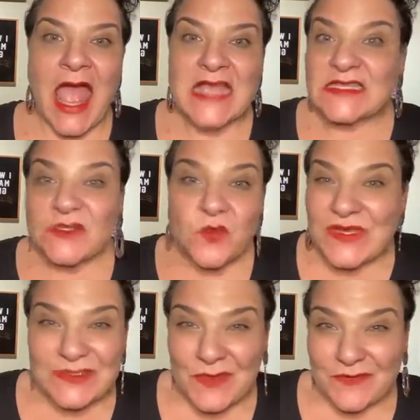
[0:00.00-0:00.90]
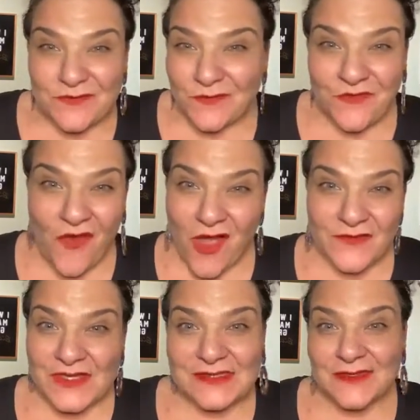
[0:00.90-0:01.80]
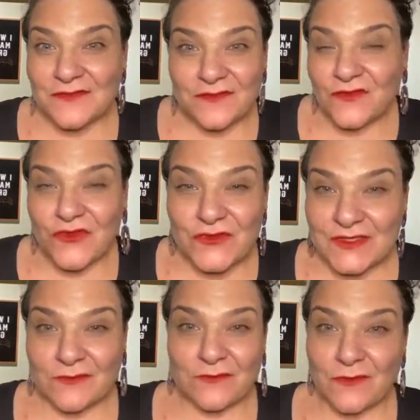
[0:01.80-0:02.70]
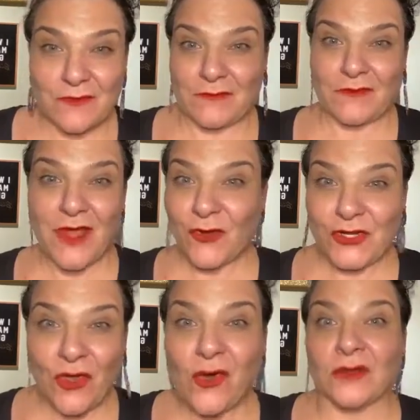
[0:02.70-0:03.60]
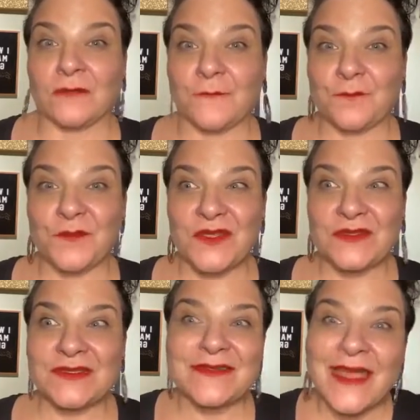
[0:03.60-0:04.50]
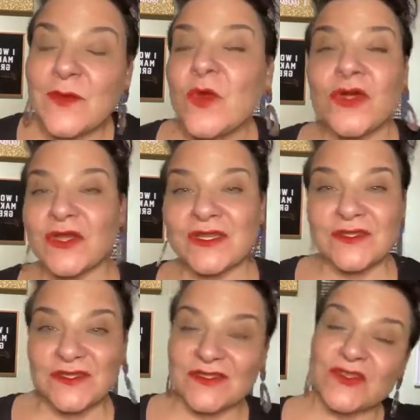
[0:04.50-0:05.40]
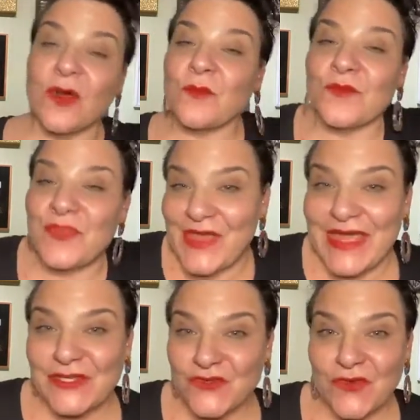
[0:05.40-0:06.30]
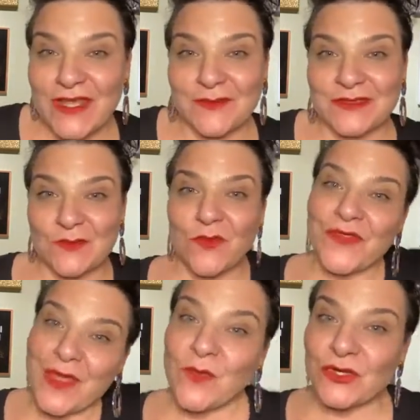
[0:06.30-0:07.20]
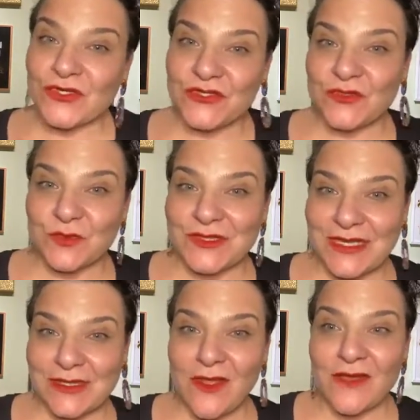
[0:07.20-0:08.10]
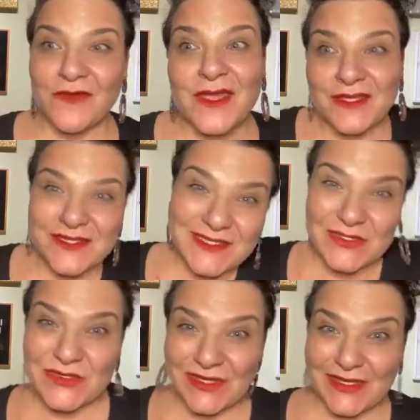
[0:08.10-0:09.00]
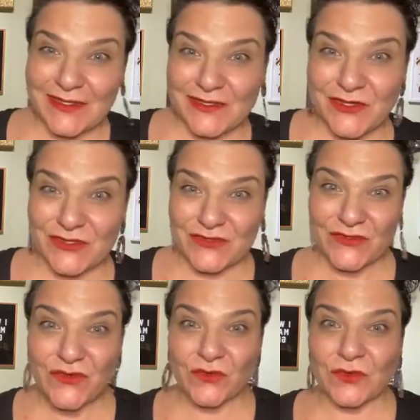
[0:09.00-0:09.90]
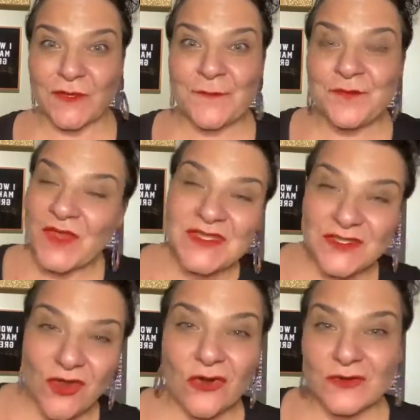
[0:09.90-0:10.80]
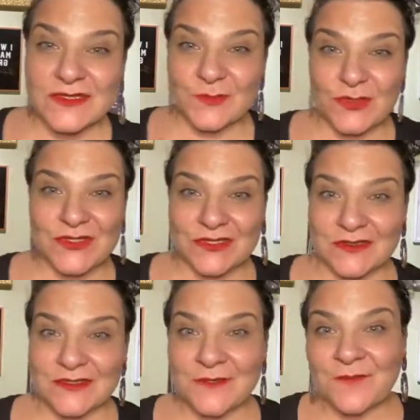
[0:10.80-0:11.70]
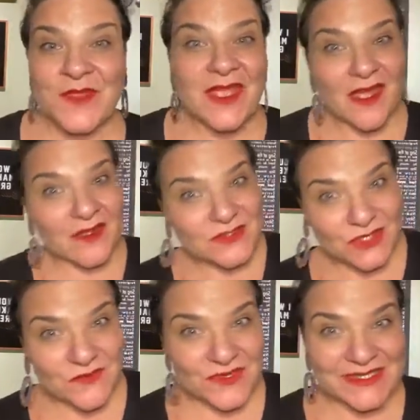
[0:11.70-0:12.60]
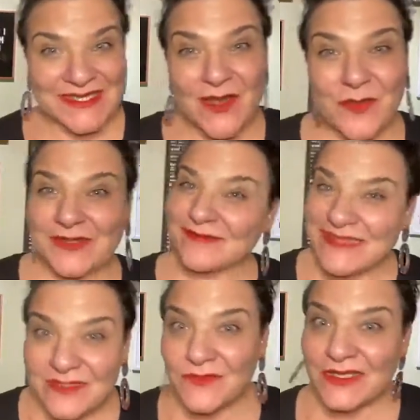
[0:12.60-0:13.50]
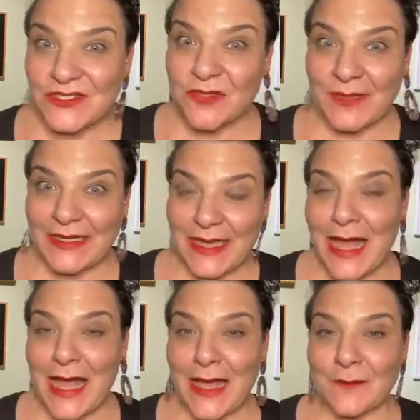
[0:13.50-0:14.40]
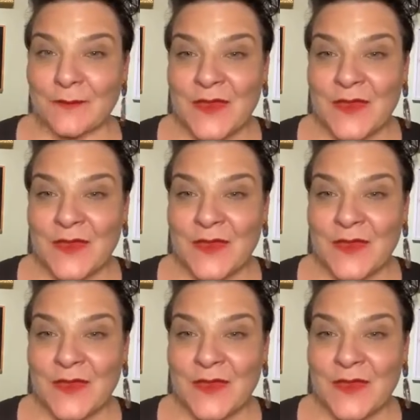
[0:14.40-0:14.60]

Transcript: So we spent five years cruising on a yacht because they weren't going to stop their dreams and what they wanted to do with their life just because I needed to go to school. I did correspondence. Don't know if you can tell, but didn't really do me any harm.